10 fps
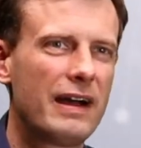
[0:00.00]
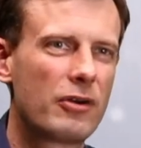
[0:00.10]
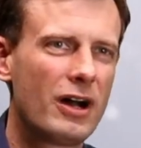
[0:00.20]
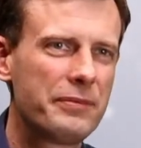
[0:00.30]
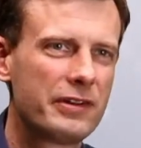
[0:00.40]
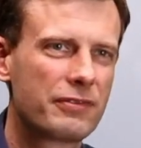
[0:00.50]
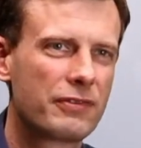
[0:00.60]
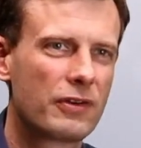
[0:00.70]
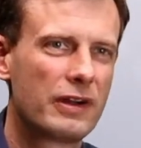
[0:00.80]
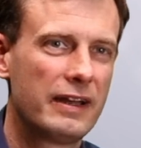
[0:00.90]
optics
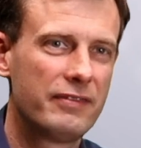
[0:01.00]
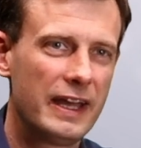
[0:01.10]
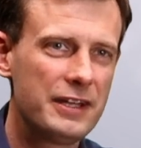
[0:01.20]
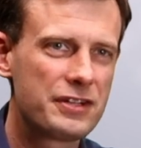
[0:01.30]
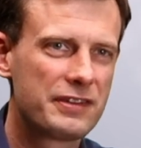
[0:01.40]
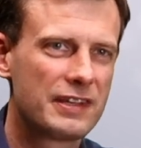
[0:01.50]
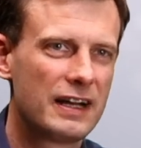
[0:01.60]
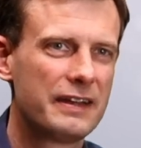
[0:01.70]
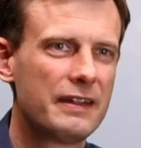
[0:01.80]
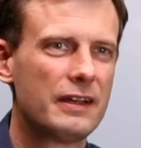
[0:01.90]
for aviation
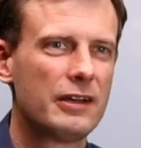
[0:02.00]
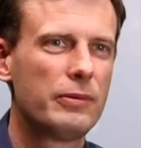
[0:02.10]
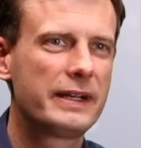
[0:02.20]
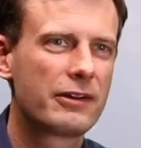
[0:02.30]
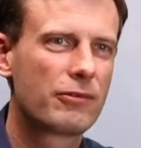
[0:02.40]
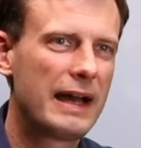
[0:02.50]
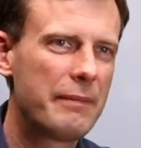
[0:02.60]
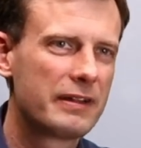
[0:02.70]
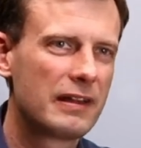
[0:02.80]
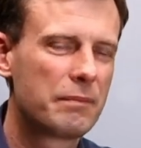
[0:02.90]
side, we can
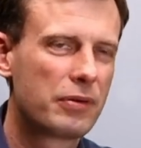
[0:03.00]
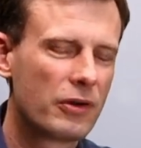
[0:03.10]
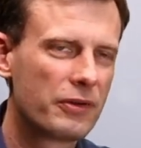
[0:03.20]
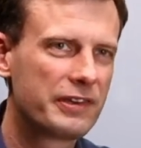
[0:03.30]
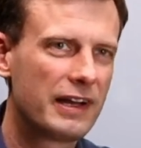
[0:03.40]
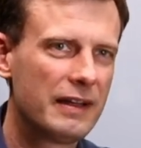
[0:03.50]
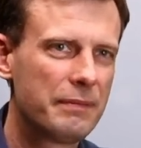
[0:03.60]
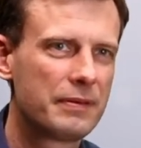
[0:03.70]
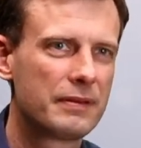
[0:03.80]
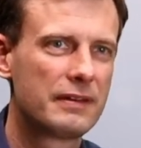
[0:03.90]
rapidly prototype,
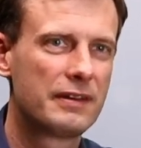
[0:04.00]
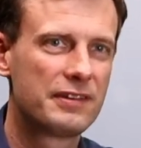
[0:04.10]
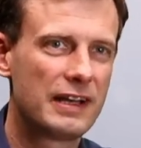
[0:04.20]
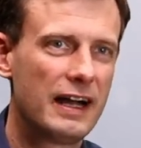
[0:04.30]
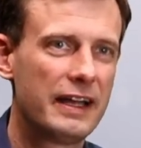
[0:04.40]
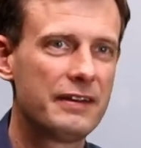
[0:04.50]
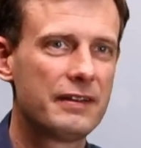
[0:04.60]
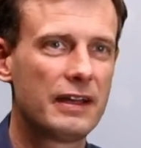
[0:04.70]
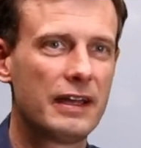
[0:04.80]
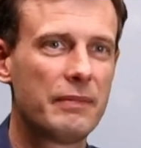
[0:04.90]
design
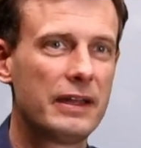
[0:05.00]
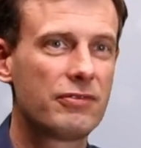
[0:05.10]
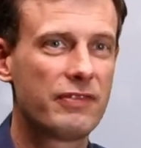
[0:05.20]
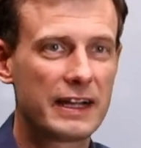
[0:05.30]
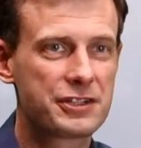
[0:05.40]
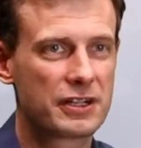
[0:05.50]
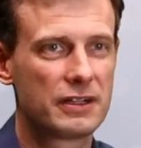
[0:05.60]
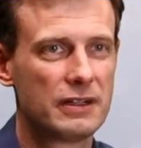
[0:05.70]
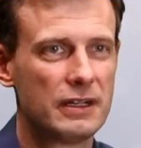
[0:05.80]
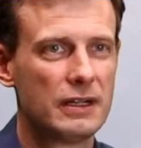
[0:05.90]
and manufacture
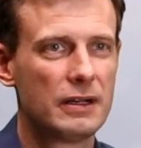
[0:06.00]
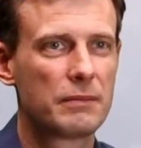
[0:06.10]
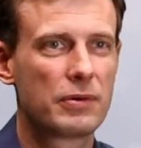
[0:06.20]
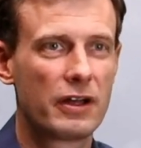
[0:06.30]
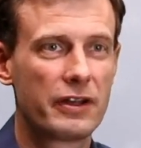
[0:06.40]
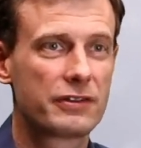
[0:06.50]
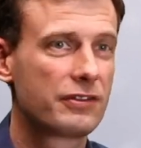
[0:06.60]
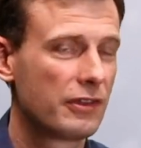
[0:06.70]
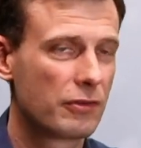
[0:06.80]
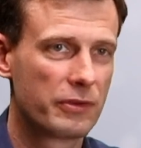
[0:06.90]
products
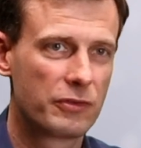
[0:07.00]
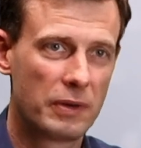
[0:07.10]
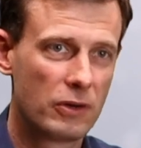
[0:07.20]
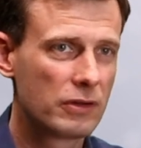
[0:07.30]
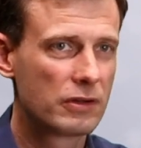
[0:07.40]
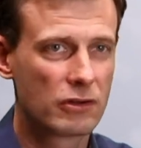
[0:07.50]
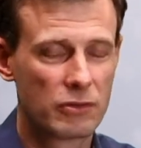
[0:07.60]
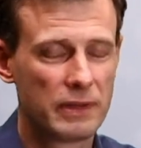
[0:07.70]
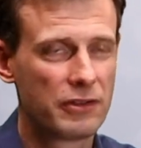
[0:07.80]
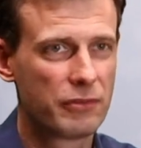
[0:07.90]
either bespoke or
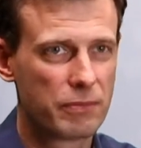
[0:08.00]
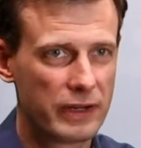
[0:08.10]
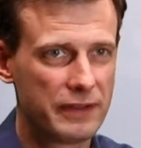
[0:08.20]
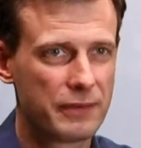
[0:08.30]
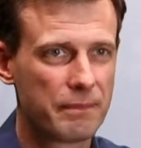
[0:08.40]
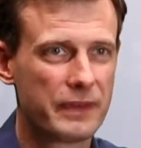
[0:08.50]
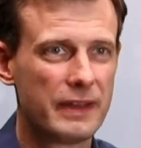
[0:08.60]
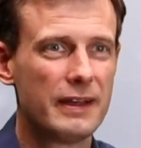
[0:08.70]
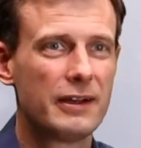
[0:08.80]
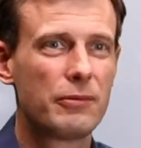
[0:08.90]
built to print. We